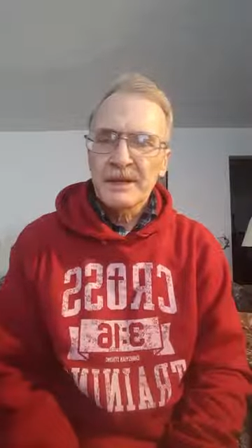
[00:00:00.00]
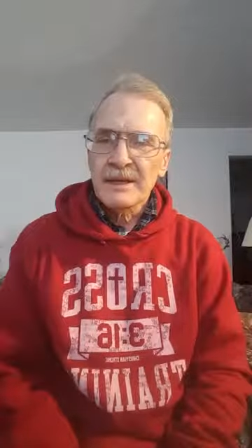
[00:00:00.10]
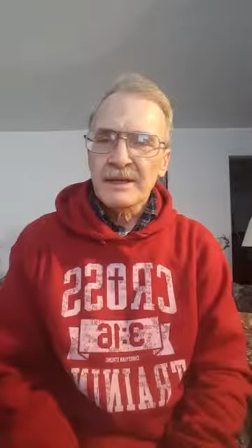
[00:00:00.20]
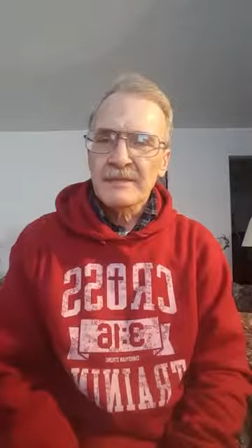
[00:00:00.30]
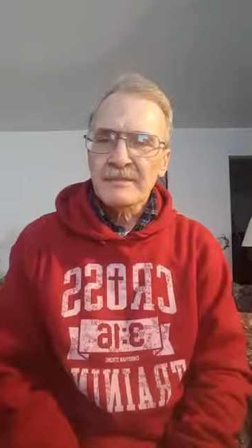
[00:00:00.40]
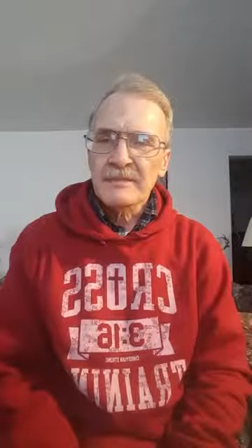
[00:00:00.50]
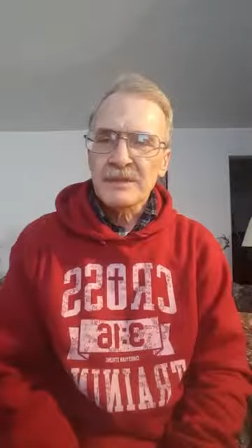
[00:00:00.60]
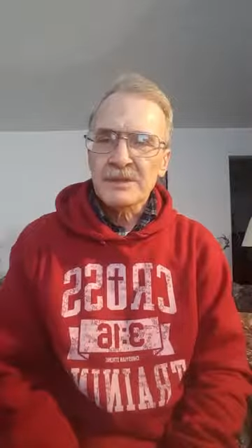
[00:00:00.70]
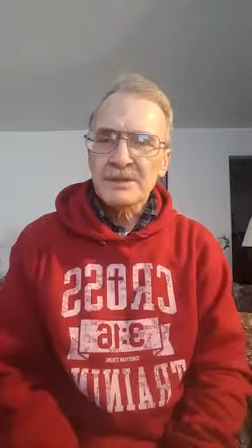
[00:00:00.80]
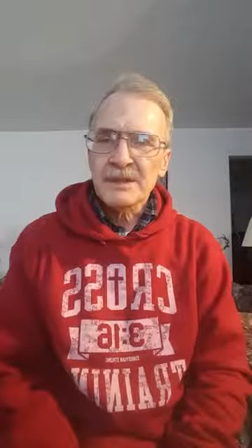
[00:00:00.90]
um,
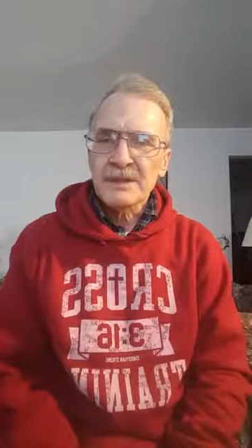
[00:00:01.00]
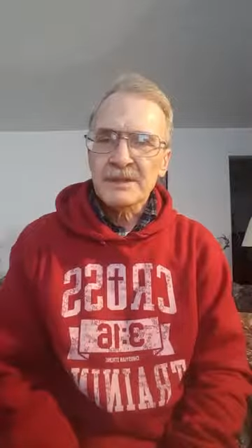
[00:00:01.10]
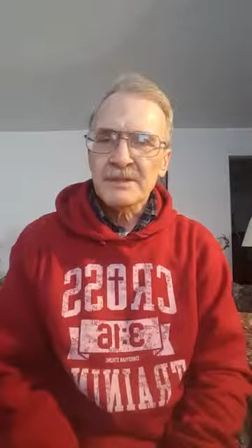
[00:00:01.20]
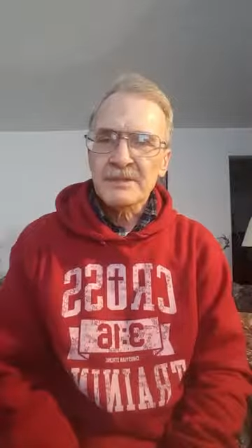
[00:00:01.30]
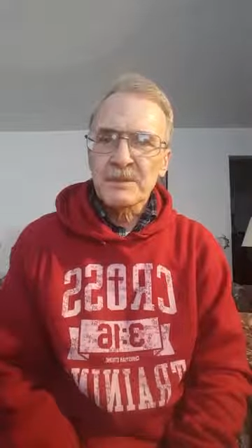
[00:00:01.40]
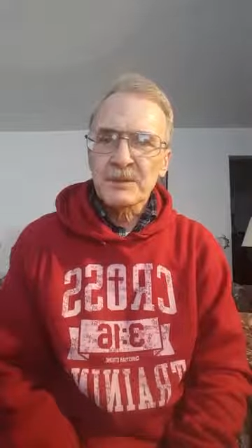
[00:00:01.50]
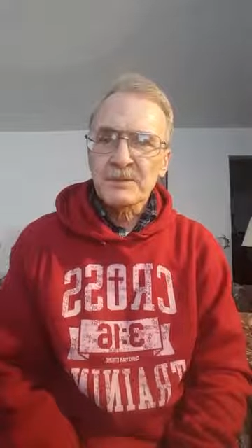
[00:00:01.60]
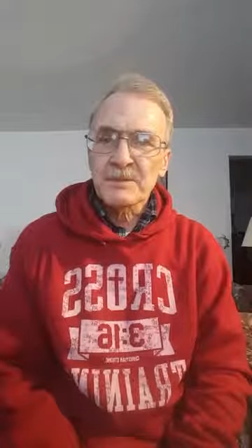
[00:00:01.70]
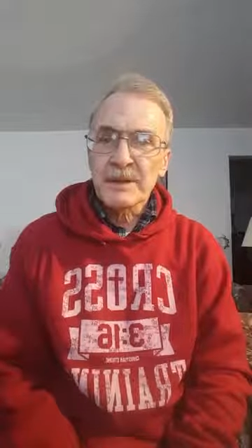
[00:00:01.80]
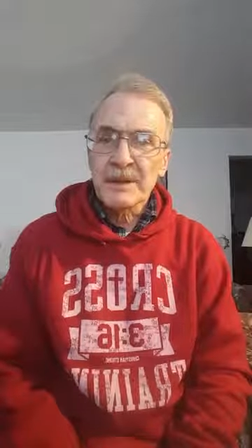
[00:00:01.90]
where Satan is the
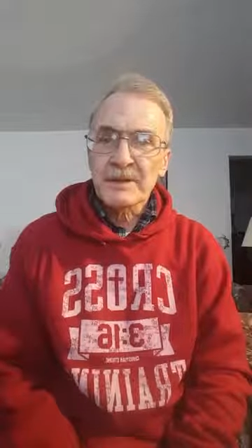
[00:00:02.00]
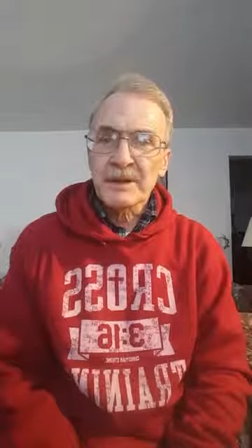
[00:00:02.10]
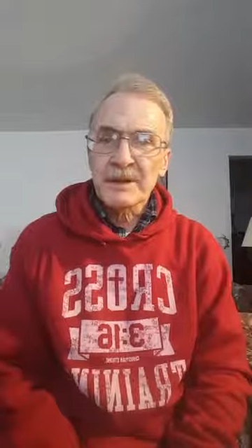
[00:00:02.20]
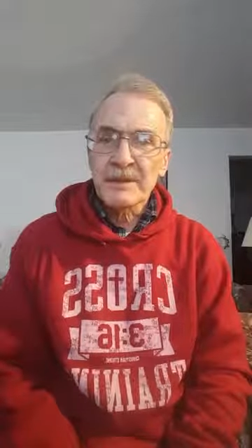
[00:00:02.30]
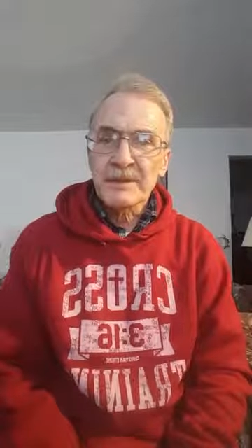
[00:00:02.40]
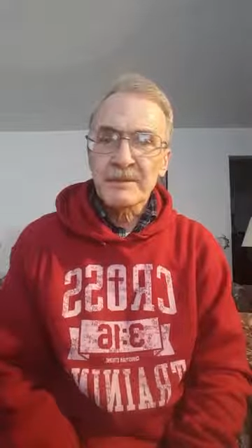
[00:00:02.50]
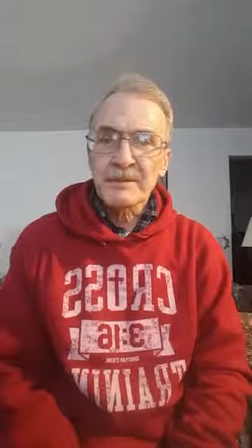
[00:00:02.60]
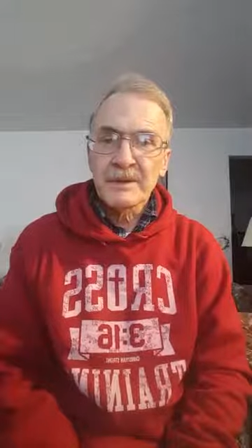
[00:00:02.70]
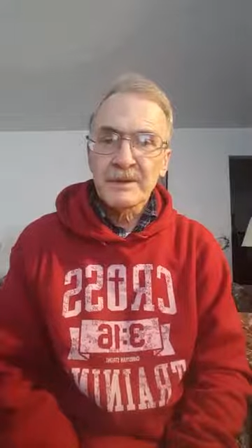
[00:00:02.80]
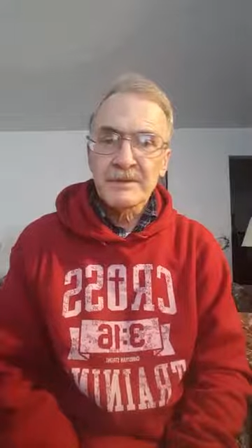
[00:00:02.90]
prince of the power of the air,
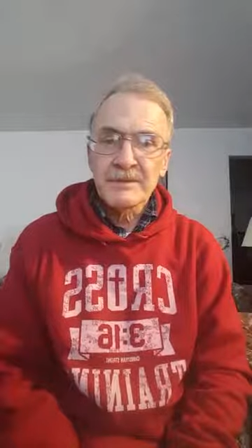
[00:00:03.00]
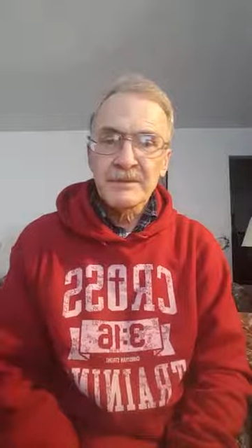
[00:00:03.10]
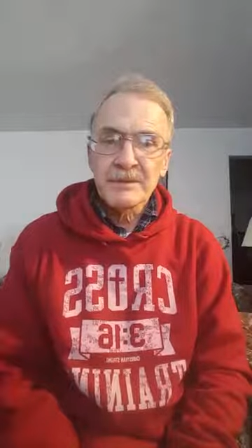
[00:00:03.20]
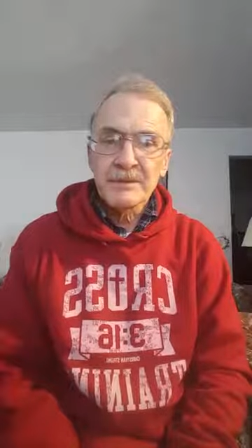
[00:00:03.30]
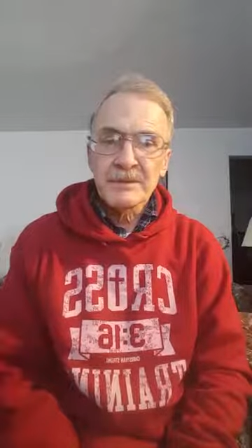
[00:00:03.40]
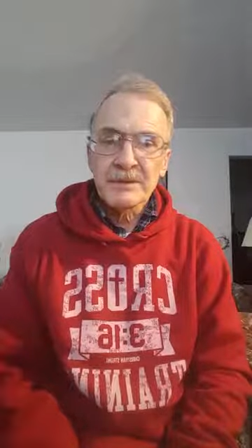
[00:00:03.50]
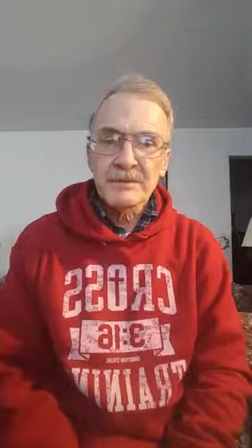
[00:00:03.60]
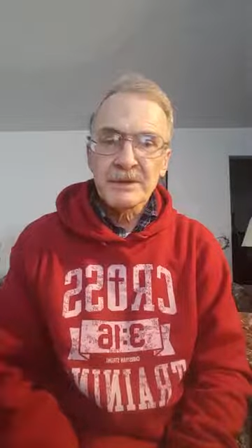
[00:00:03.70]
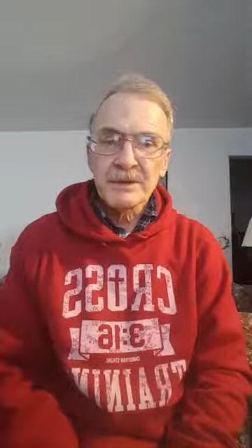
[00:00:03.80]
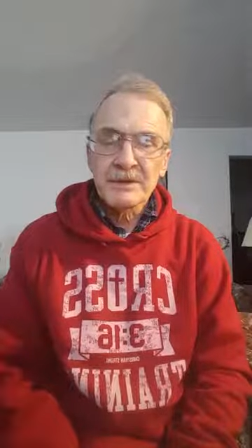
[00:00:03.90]
and, and we've
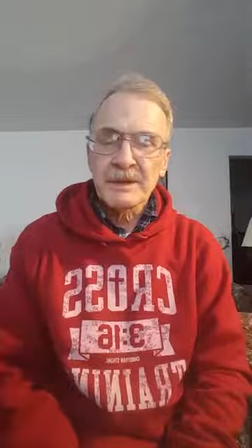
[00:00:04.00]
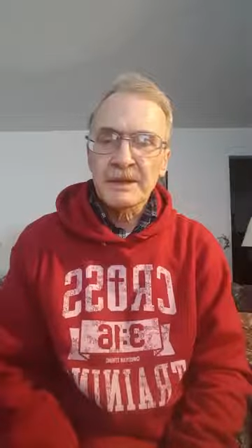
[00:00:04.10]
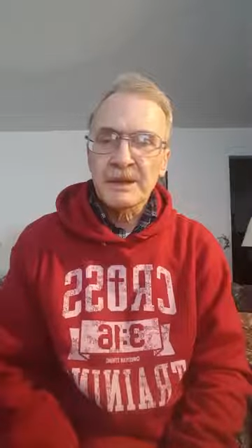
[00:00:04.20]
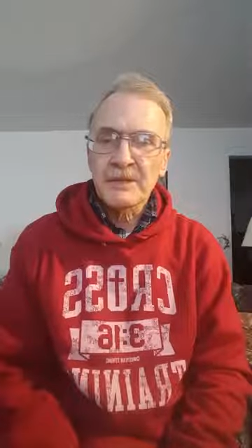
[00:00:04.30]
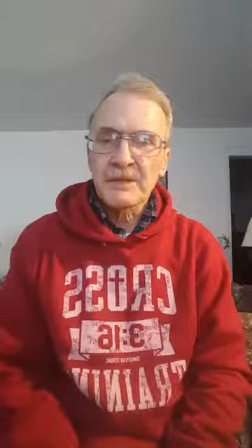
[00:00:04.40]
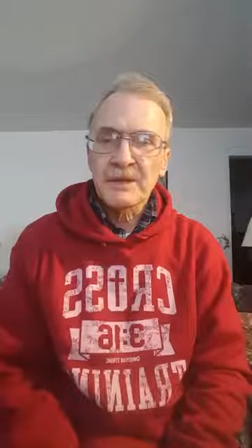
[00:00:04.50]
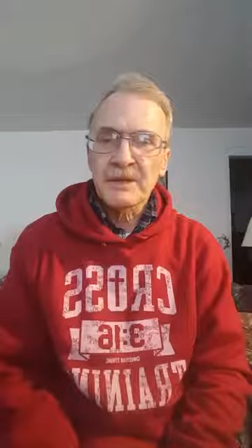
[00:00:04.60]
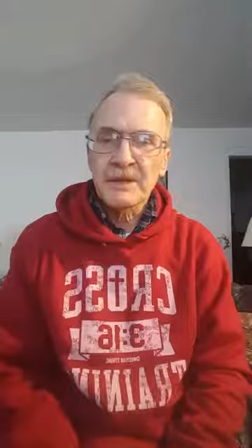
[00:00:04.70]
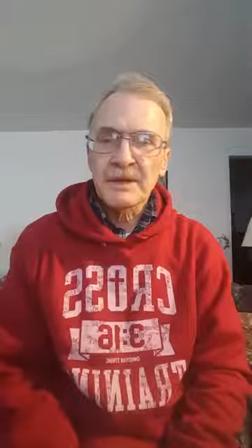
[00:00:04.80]
talked about that before.